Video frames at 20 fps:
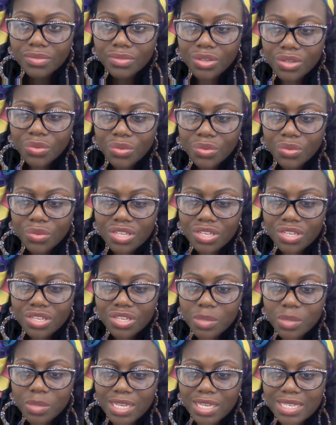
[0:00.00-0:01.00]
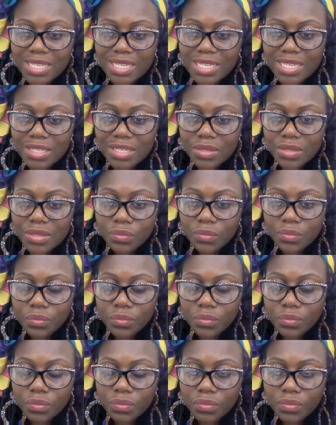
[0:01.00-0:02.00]
which doesn't really make sense
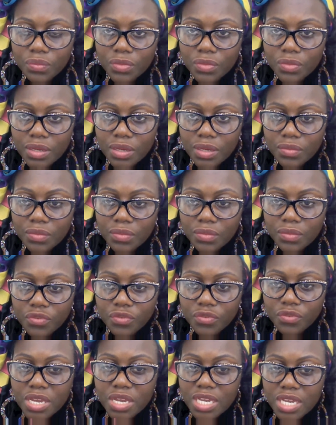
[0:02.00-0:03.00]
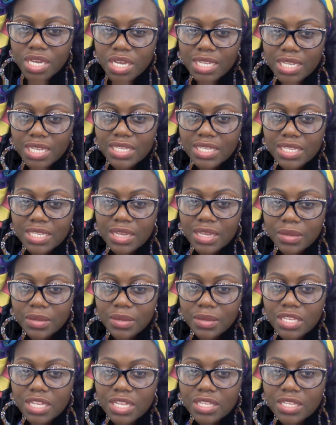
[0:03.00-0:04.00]
for me in the
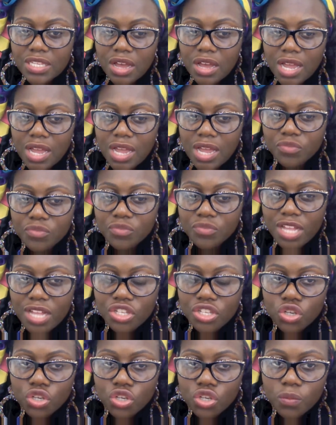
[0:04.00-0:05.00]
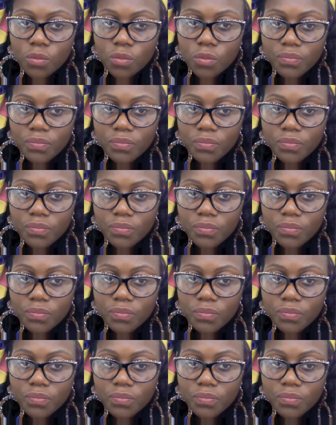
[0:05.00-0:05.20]
sense that I am trying to